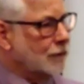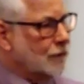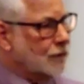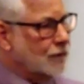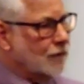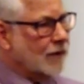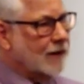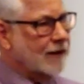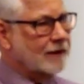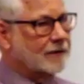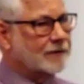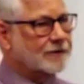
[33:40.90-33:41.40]

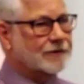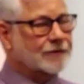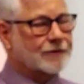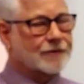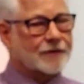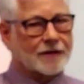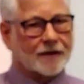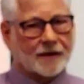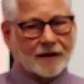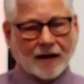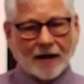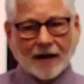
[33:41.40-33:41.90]
Great. So
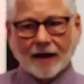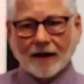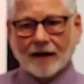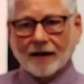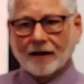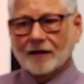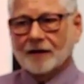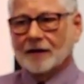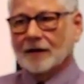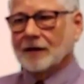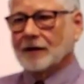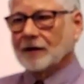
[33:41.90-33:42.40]
the
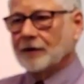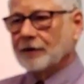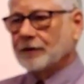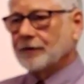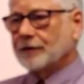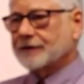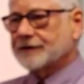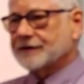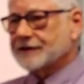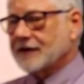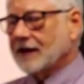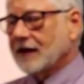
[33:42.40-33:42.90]
guy who
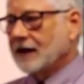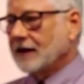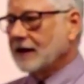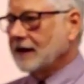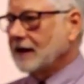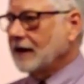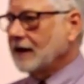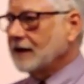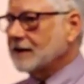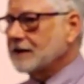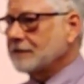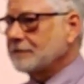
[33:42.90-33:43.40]
was standing
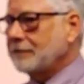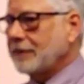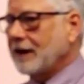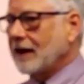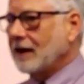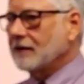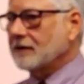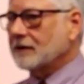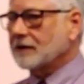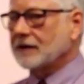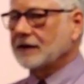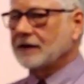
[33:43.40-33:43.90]
on the
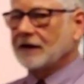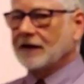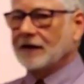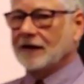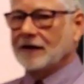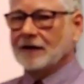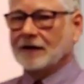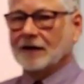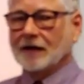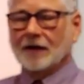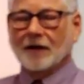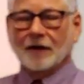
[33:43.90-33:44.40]

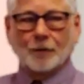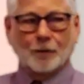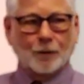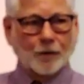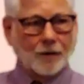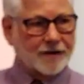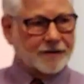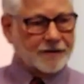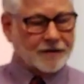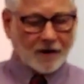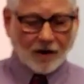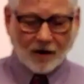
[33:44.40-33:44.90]
balcony
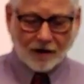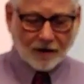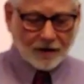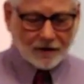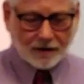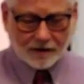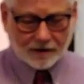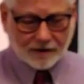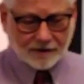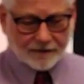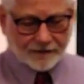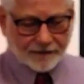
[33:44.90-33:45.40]
with
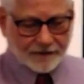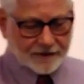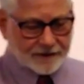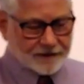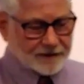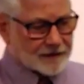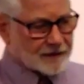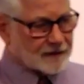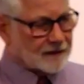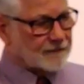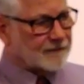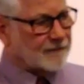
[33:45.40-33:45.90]
all of his
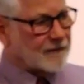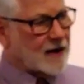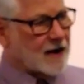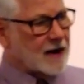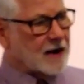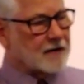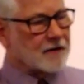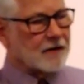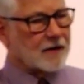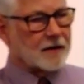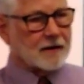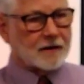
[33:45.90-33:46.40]
little
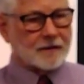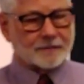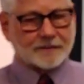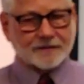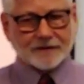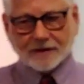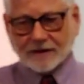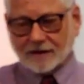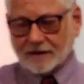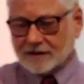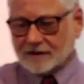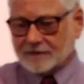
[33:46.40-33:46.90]
firearms
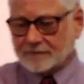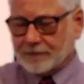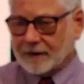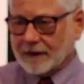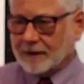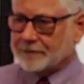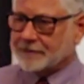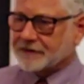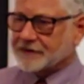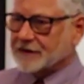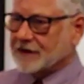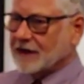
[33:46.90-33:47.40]
and his
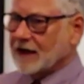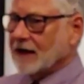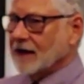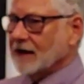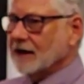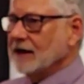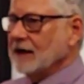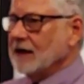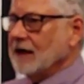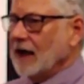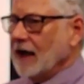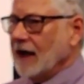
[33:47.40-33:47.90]
bump
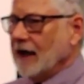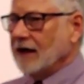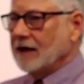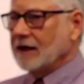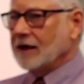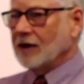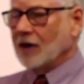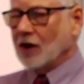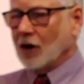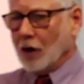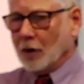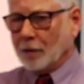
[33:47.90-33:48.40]
stock, and
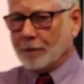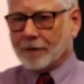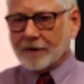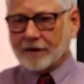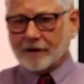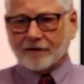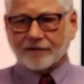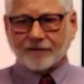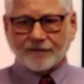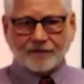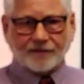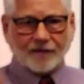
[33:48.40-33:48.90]
he
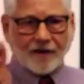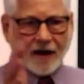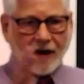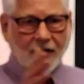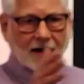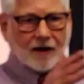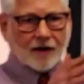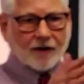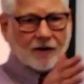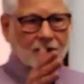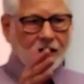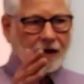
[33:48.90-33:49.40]
opened
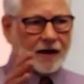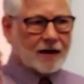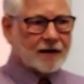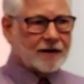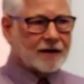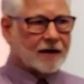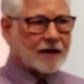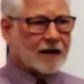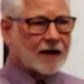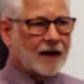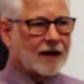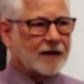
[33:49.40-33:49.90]
fire on
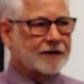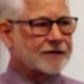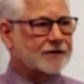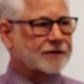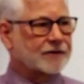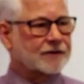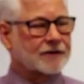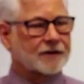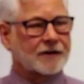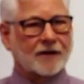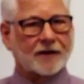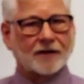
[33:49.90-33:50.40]
the
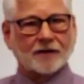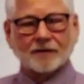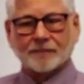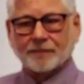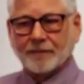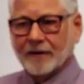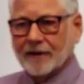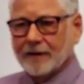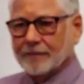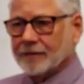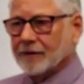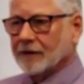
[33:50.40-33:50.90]
concert and killed
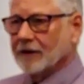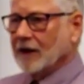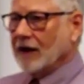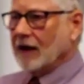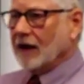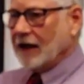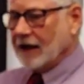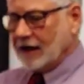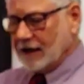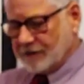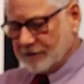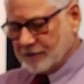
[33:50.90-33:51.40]
people.
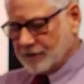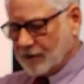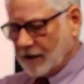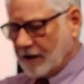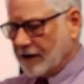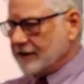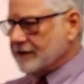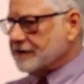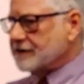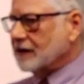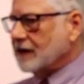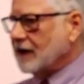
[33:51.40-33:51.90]
He
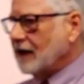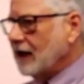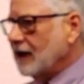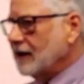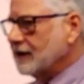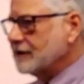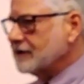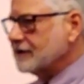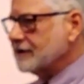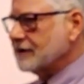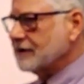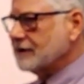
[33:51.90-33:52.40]
raised the
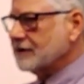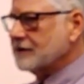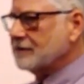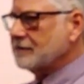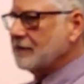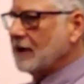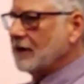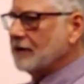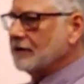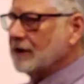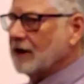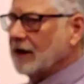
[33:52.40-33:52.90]
consciousness
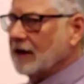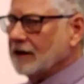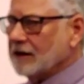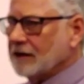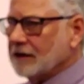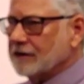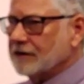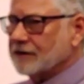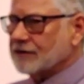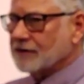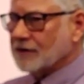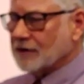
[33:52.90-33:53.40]
about gun
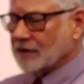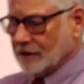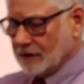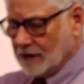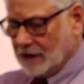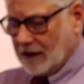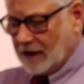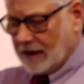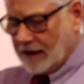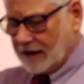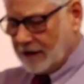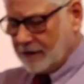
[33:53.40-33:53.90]
control.
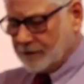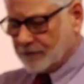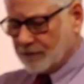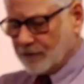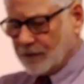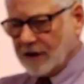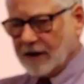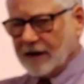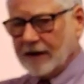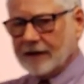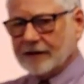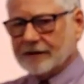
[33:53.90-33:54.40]
He
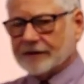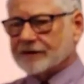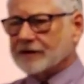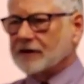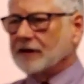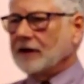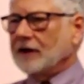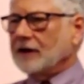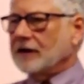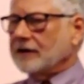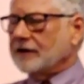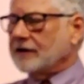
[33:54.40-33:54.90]
raised
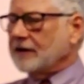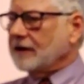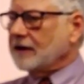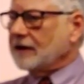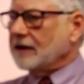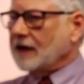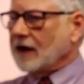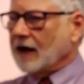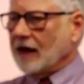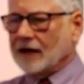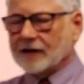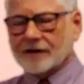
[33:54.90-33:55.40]
the
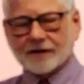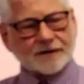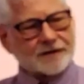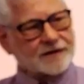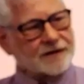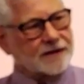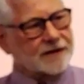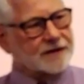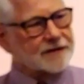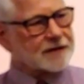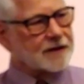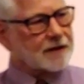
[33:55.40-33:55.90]

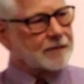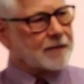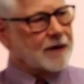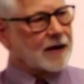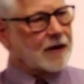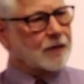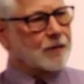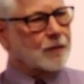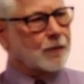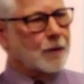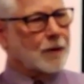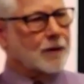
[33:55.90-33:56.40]
consciousness
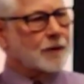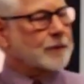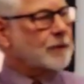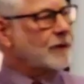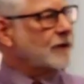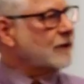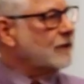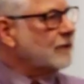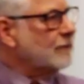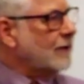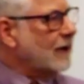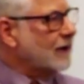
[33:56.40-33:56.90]
about what do we
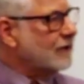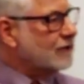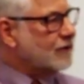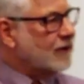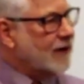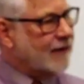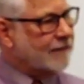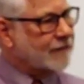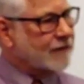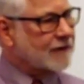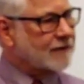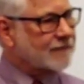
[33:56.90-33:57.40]
do about
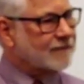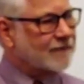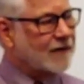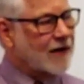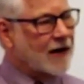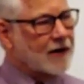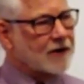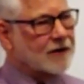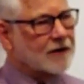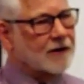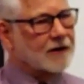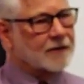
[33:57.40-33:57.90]
traffic and
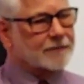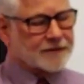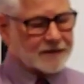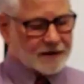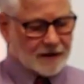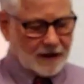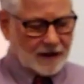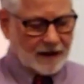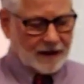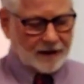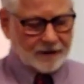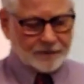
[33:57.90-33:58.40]
firearms.
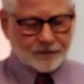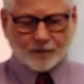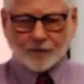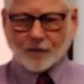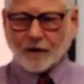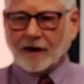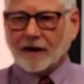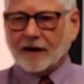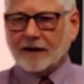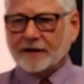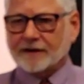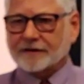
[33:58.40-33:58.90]
He
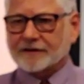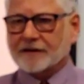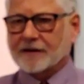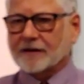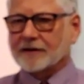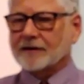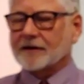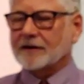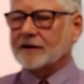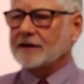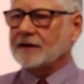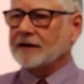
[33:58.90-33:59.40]

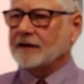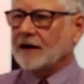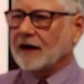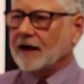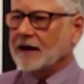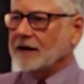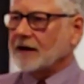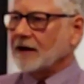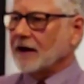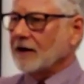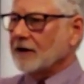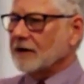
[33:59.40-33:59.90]
raised the
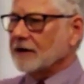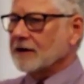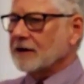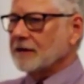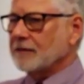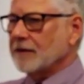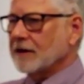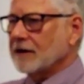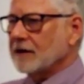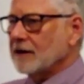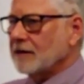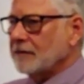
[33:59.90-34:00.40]
uh,
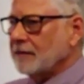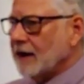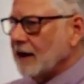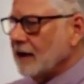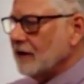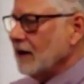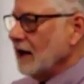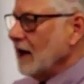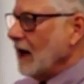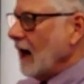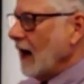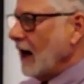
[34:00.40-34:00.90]
argument
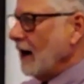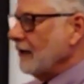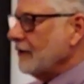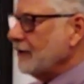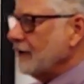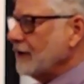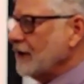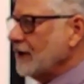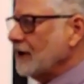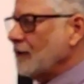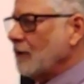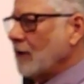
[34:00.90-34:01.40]
about how do
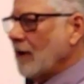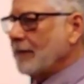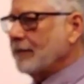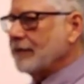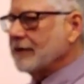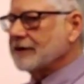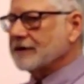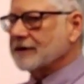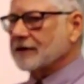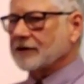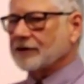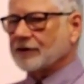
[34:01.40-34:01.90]
you get
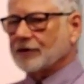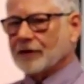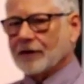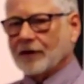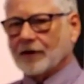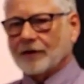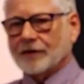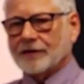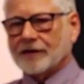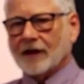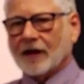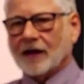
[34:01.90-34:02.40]
weapons into a
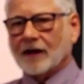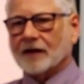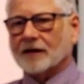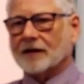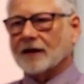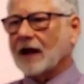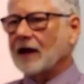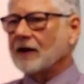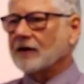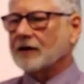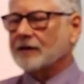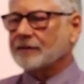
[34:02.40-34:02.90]
hotel
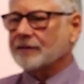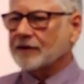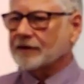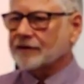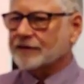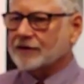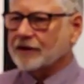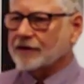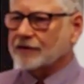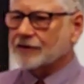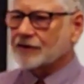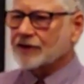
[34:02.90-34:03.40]
and how come
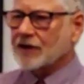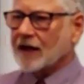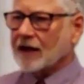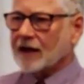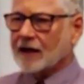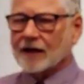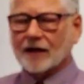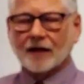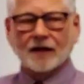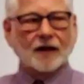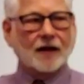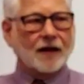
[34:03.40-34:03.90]
there's no
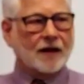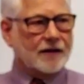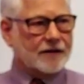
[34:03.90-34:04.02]
checking.